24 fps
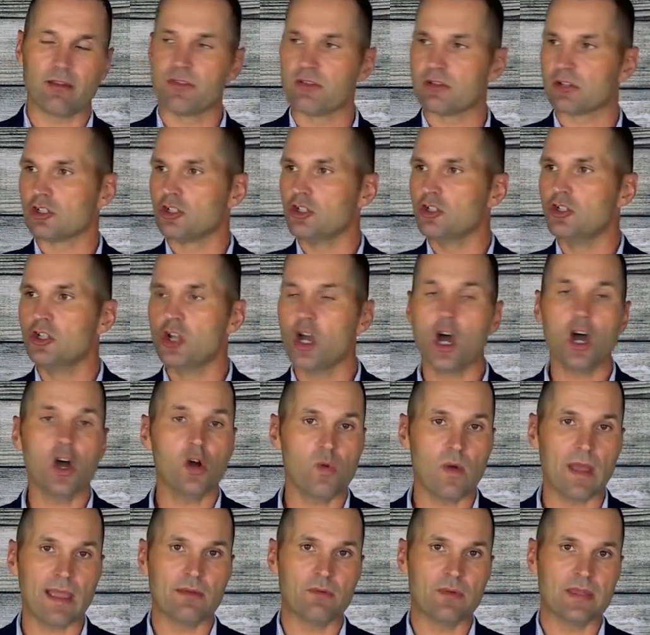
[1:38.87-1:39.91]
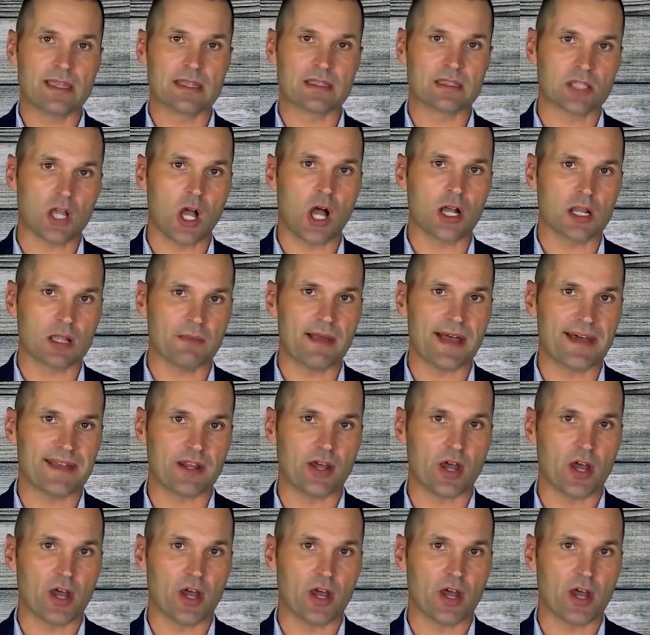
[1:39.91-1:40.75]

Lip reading: there's no way we can talk about it